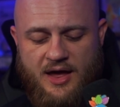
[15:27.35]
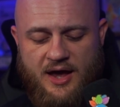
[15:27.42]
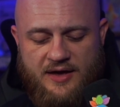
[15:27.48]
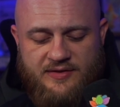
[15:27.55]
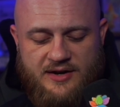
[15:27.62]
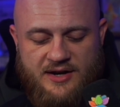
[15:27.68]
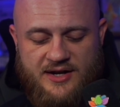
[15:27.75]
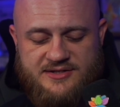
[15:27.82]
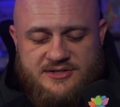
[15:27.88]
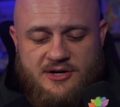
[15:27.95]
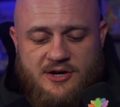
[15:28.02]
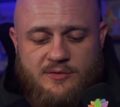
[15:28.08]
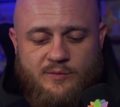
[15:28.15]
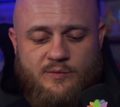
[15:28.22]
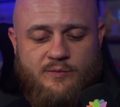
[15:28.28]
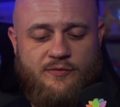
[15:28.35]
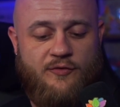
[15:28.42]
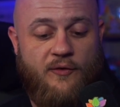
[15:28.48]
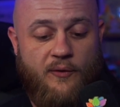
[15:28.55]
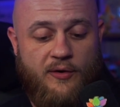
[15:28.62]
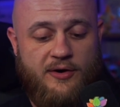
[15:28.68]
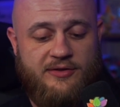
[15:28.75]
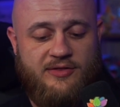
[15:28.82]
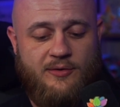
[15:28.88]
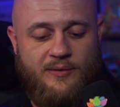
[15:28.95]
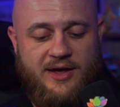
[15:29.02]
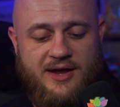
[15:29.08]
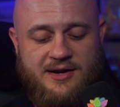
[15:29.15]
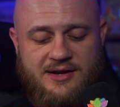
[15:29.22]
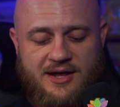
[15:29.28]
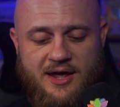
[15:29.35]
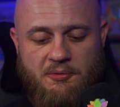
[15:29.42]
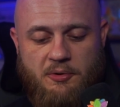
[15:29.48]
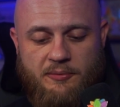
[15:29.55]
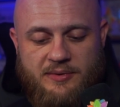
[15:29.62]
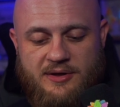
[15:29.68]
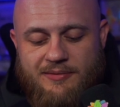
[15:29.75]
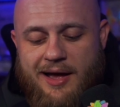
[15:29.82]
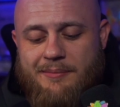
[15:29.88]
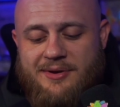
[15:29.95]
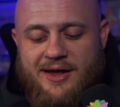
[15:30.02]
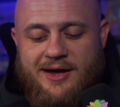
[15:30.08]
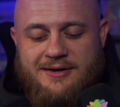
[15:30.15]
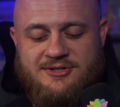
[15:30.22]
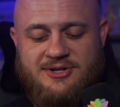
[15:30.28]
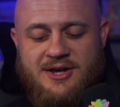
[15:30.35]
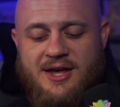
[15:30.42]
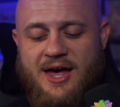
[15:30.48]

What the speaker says: And then next turn for the win, it will be Rapidash.